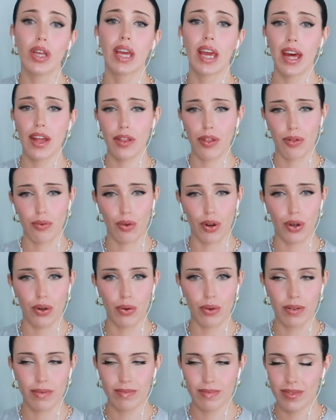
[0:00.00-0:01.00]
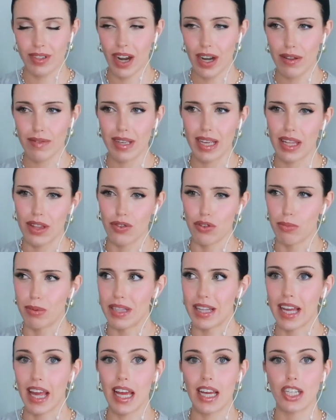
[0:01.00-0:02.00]
get through, not even get through,
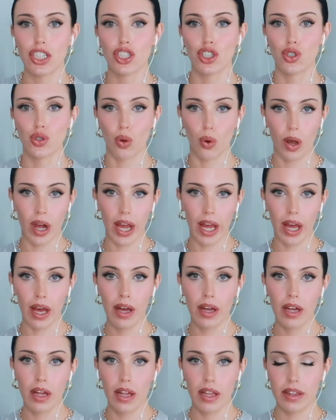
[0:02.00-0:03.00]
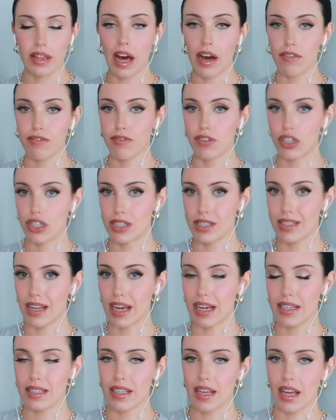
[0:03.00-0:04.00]
but like enjoy that first
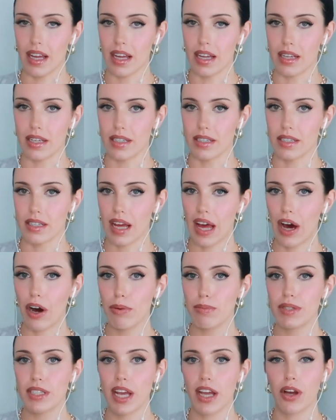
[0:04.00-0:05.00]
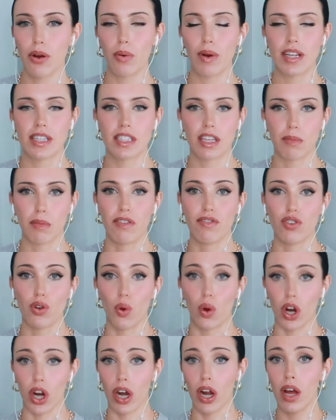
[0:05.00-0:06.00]
date and help take away some of
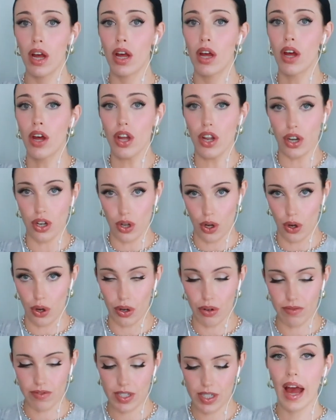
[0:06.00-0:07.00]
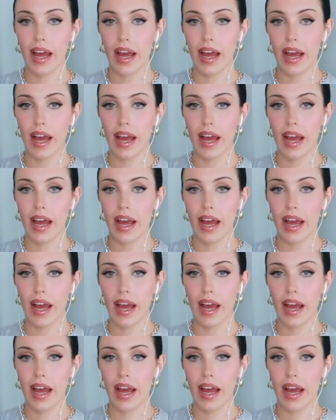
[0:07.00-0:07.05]
your nerves.